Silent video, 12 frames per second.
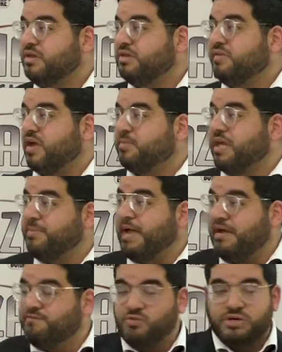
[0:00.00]
They tell him, yeah, but
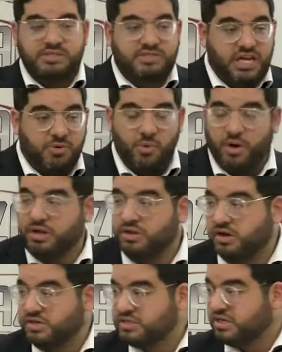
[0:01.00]
everyone is here. We want to
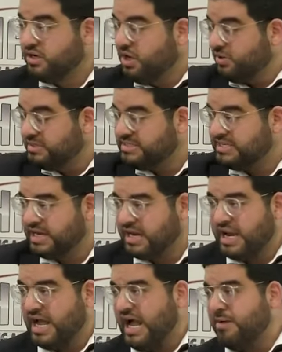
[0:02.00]
learn. He's like, no, it's
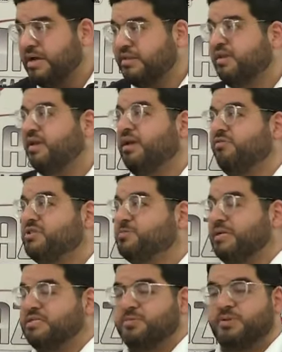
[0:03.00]
sakana. I'm not taking
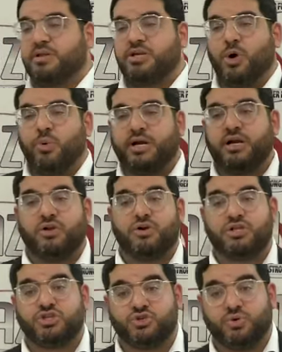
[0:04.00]
responsibility. No one can learn
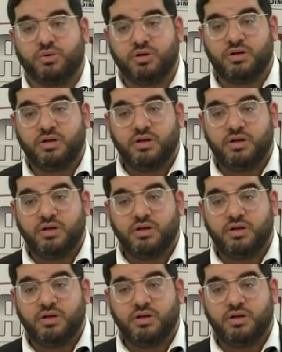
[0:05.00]
in the shul.